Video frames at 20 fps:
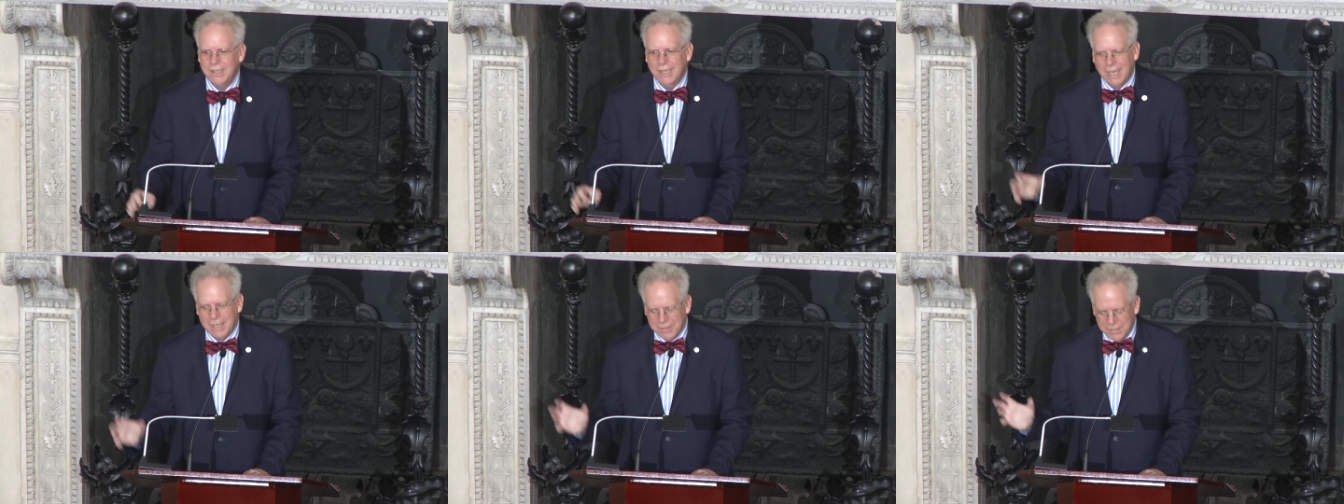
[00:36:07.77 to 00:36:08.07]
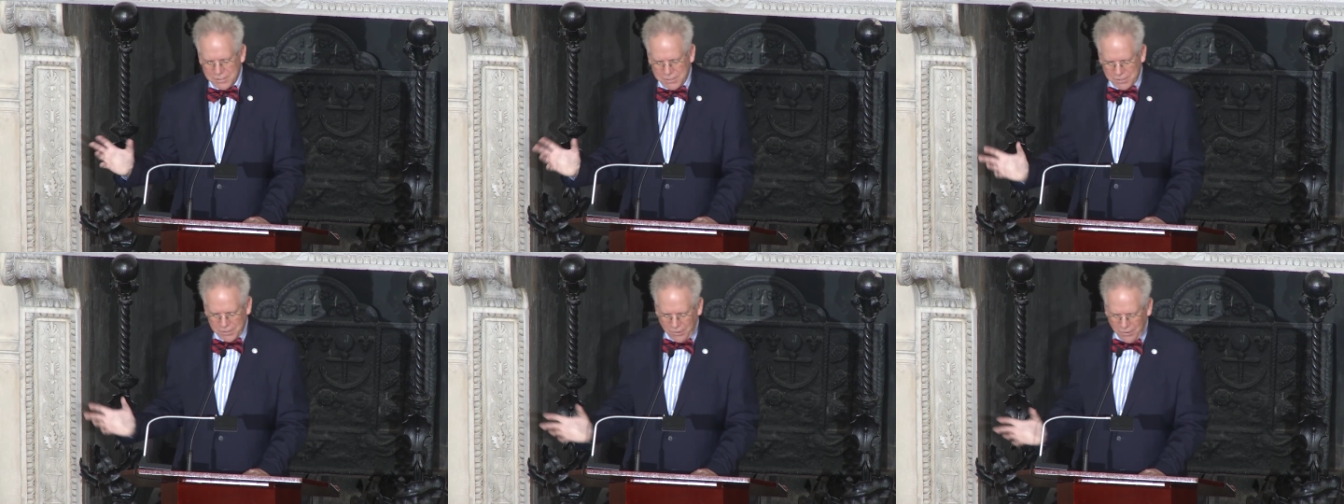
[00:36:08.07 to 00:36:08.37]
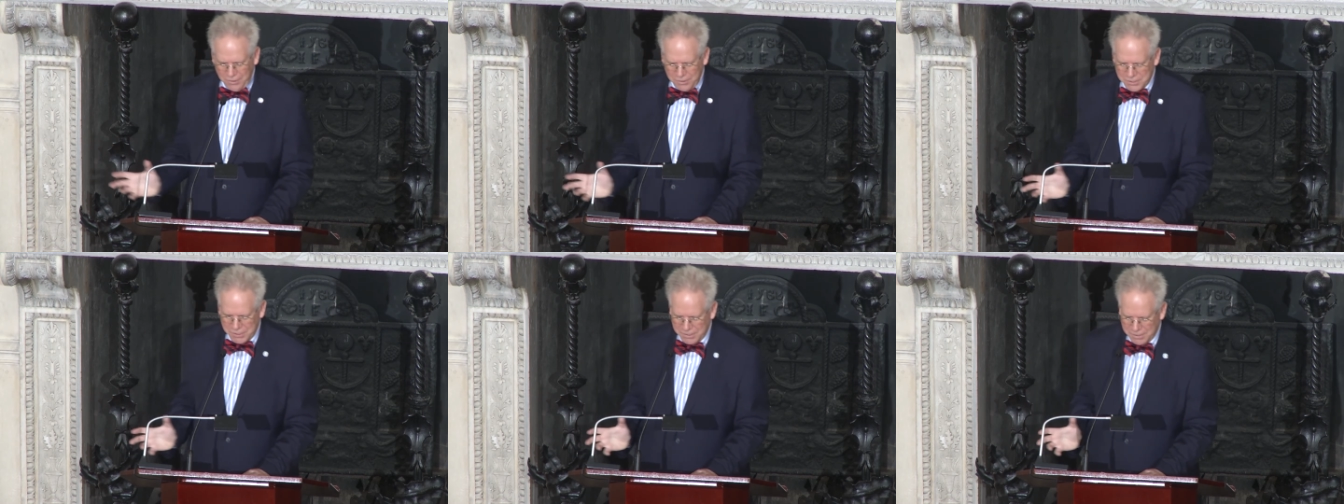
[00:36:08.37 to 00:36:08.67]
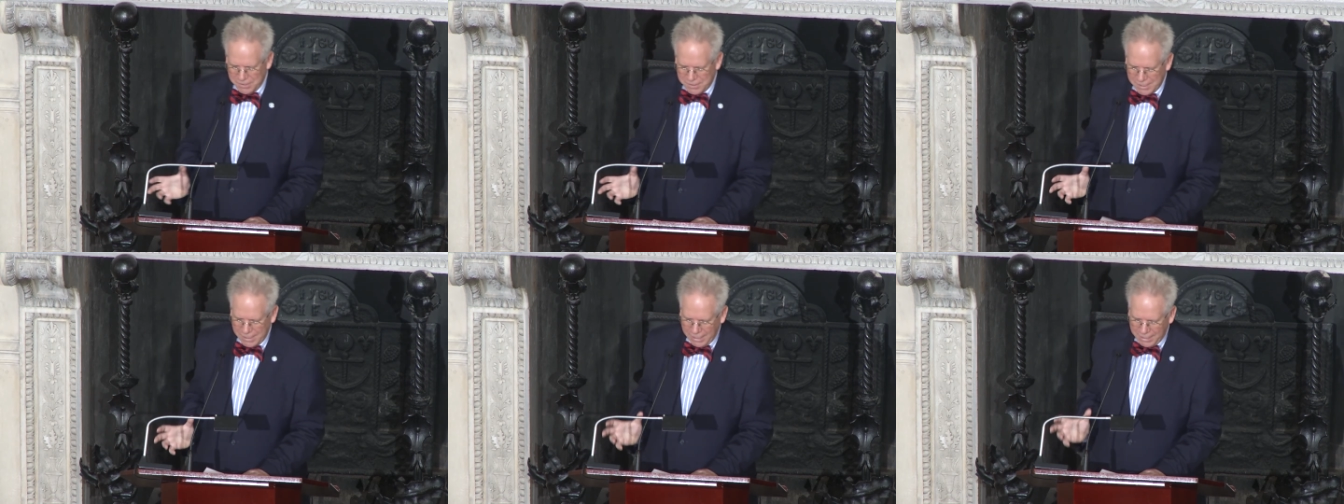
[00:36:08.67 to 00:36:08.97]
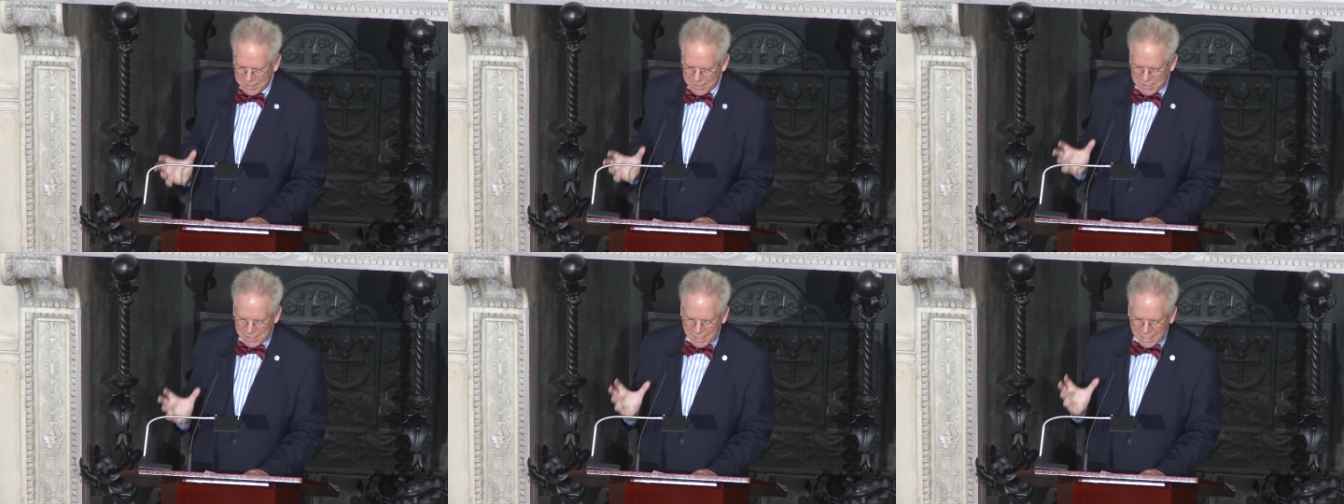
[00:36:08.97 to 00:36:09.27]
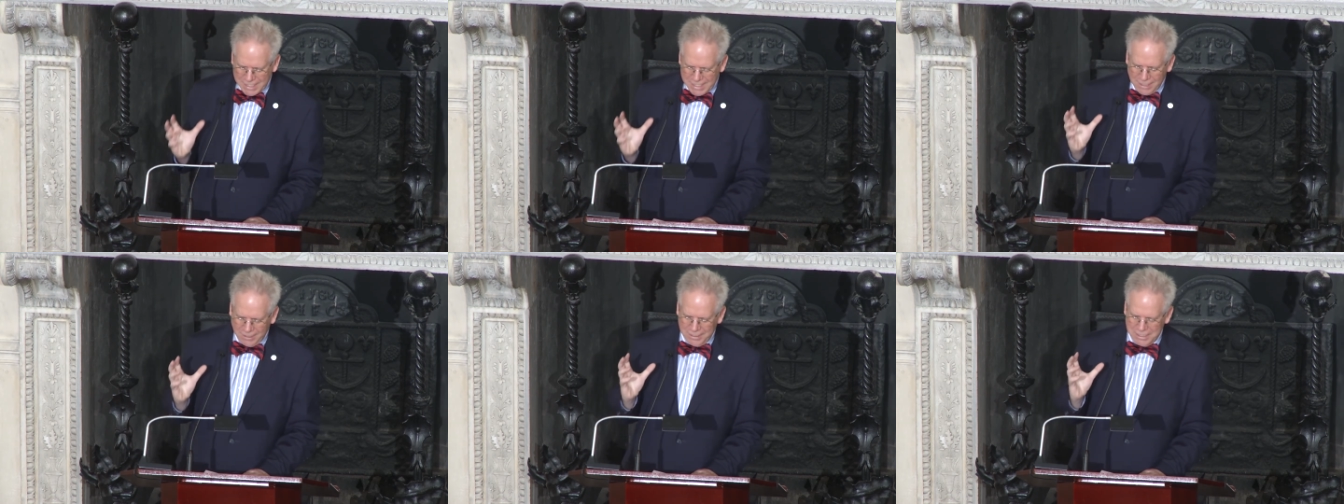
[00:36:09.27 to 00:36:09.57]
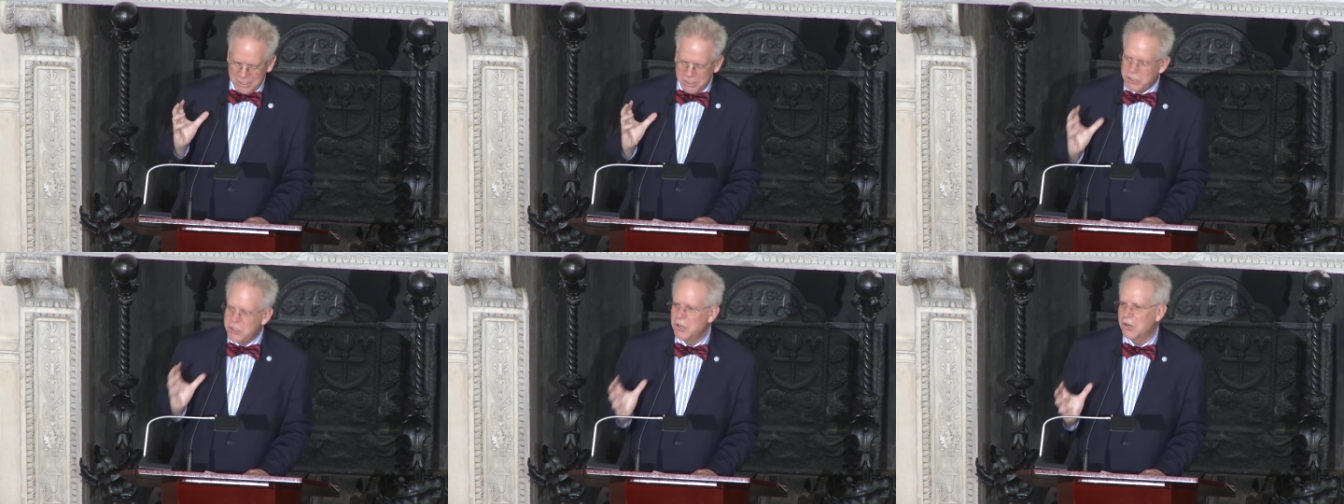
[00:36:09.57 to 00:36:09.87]
and the soldiers
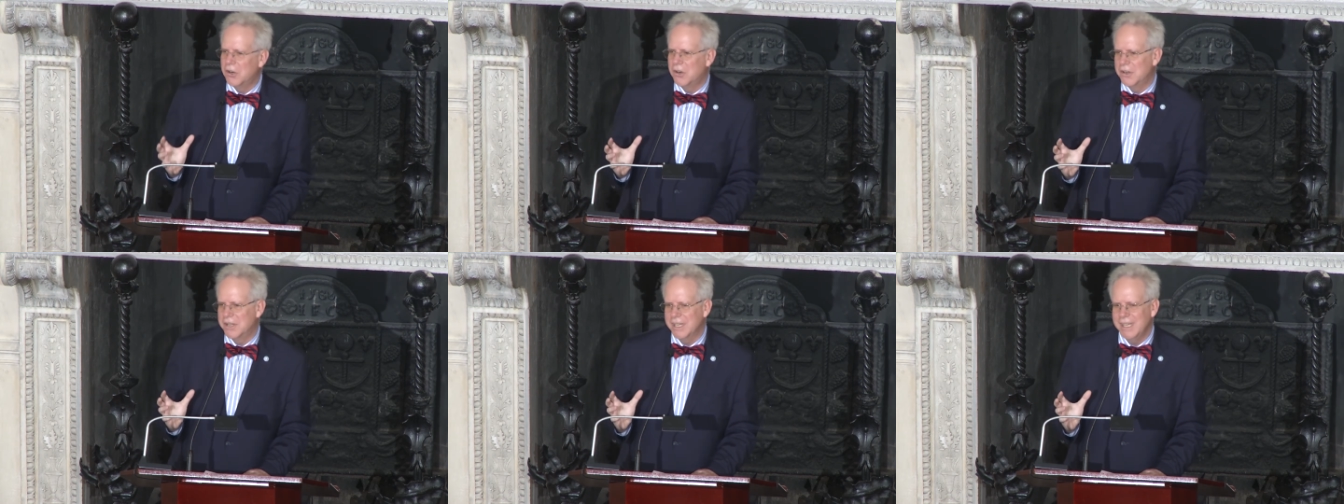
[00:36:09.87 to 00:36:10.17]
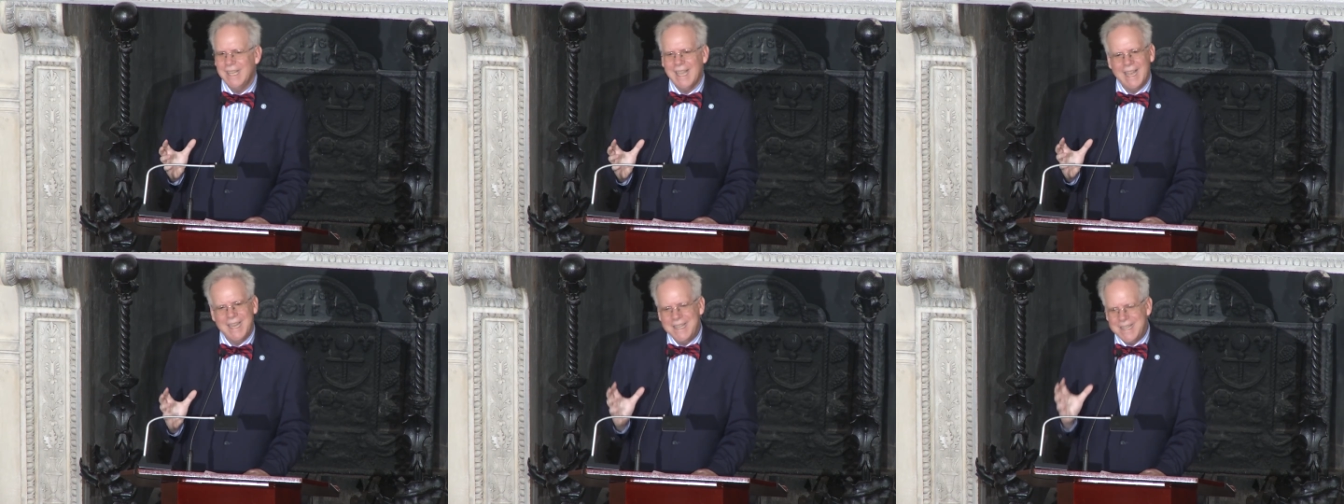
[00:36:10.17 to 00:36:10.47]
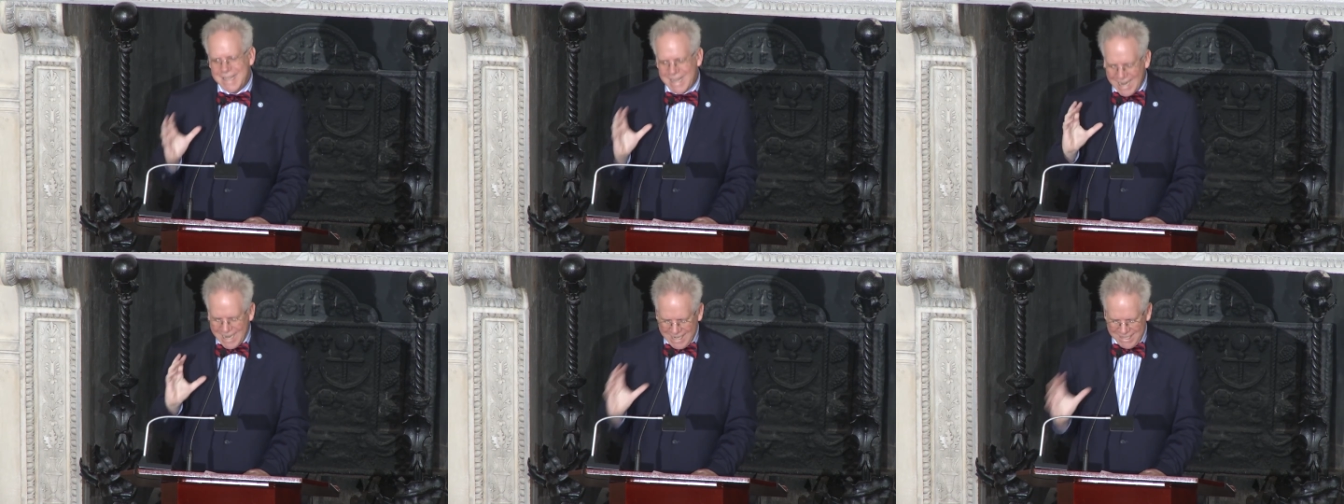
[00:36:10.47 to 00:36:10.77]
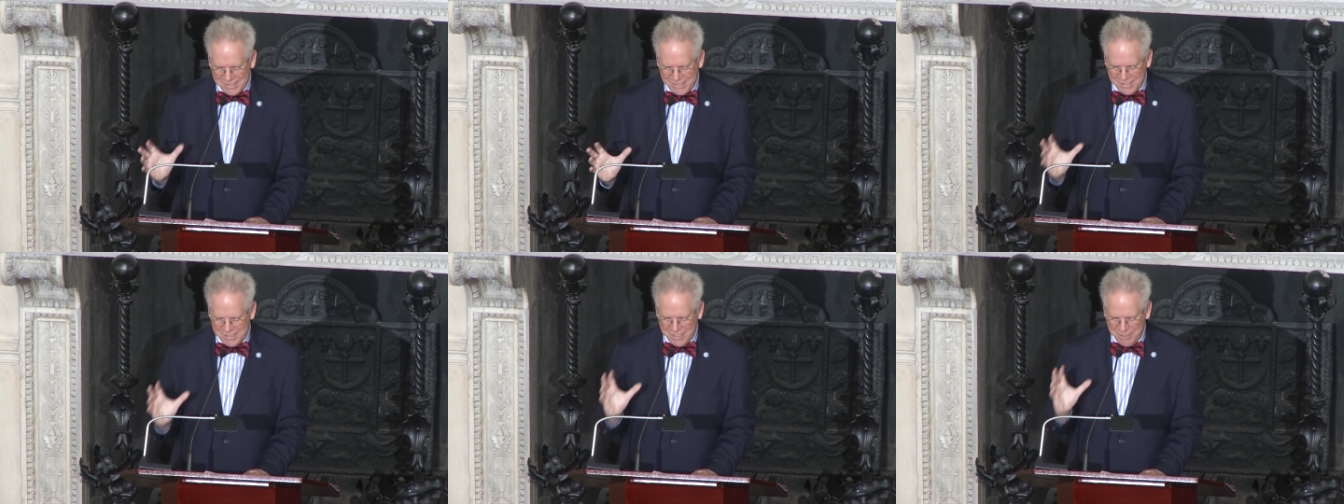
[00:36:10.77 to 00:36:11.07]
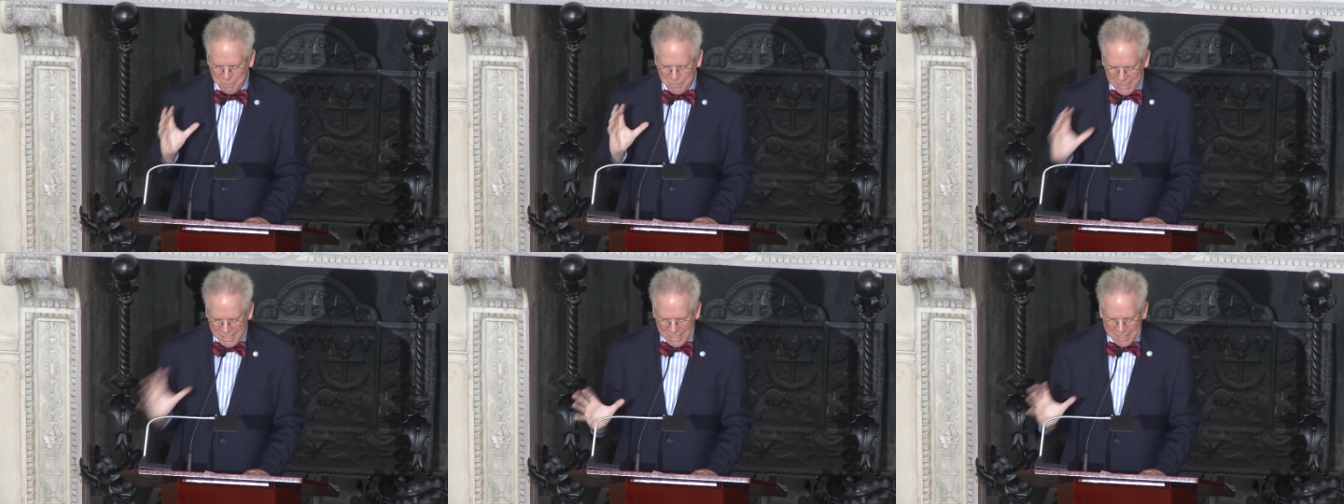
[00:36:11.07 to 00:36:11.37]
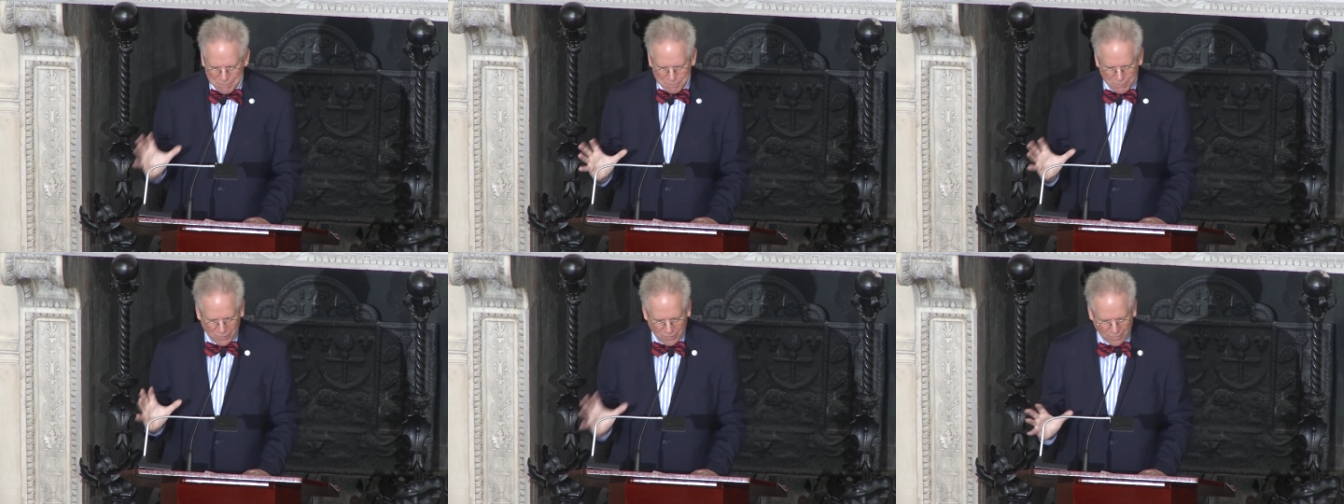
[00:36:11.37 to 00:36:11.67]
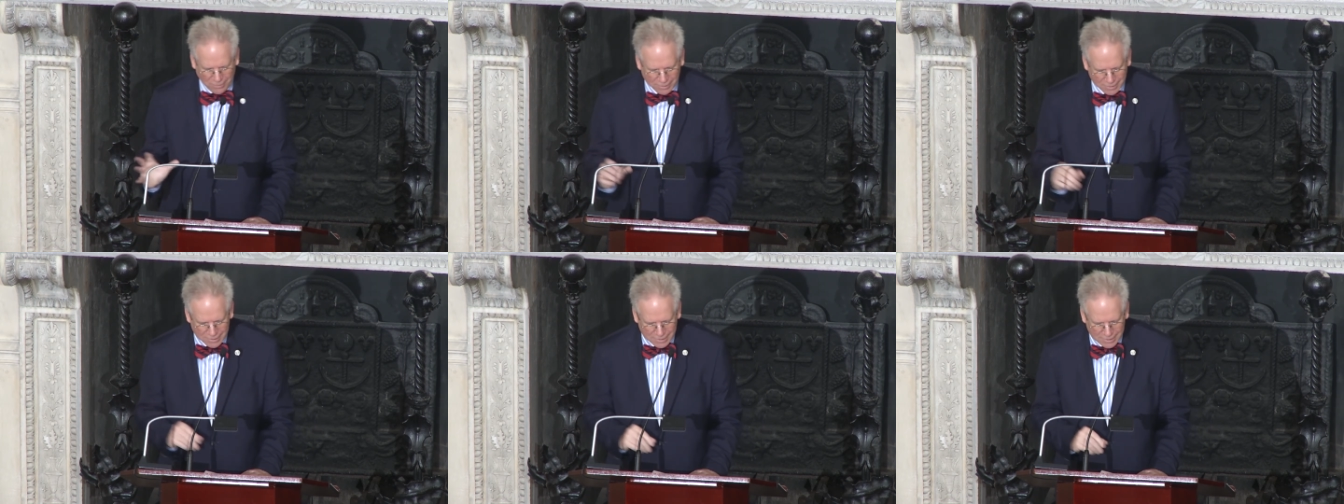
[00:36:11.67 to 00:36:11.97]
exceedingly dirty and nasty people.